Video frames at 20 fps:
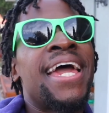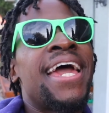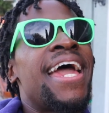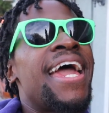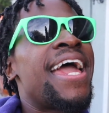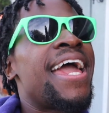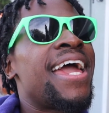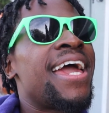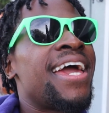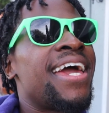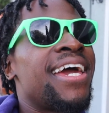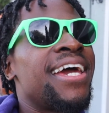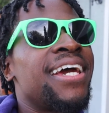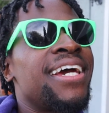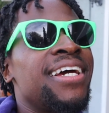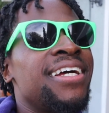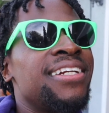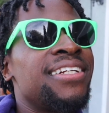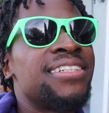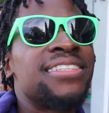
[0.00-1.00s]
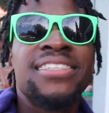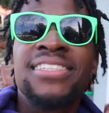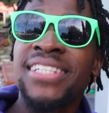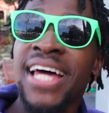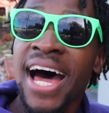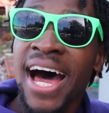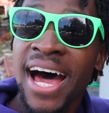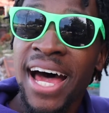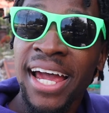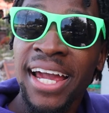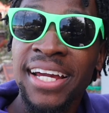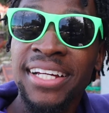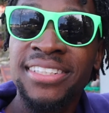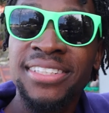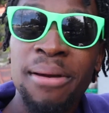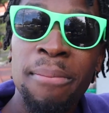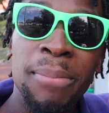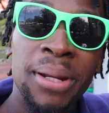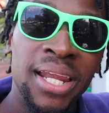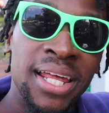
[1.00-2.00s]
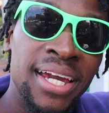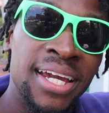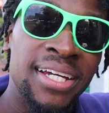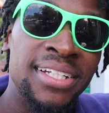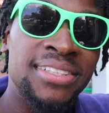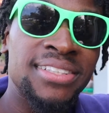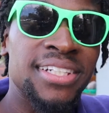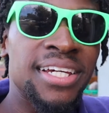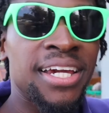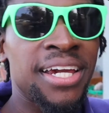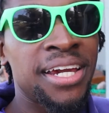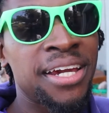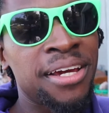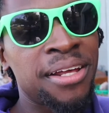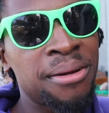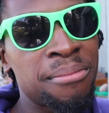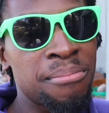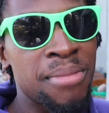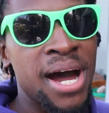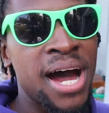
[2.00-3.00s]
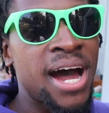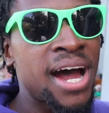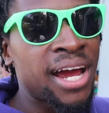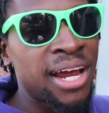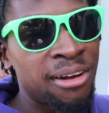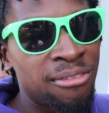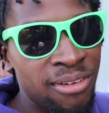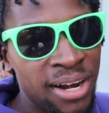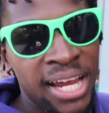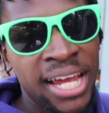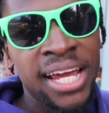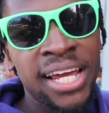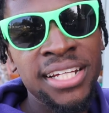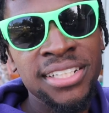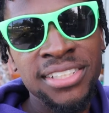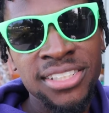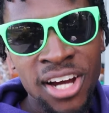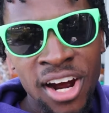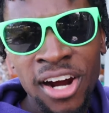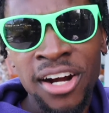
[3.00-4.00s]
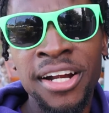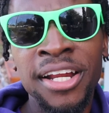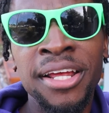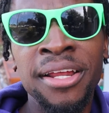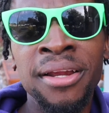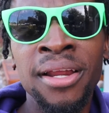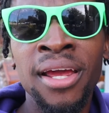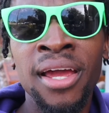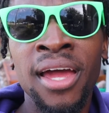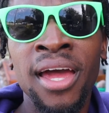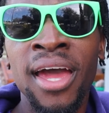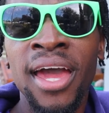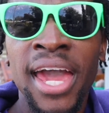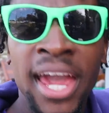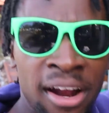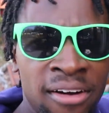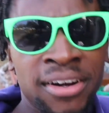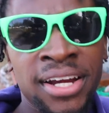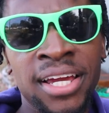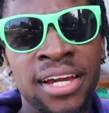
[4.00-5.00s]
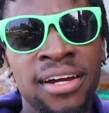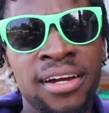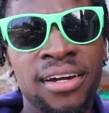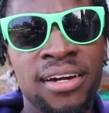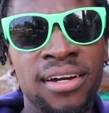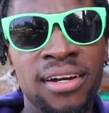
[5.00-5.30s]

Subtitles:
and side plants in my raised garden area.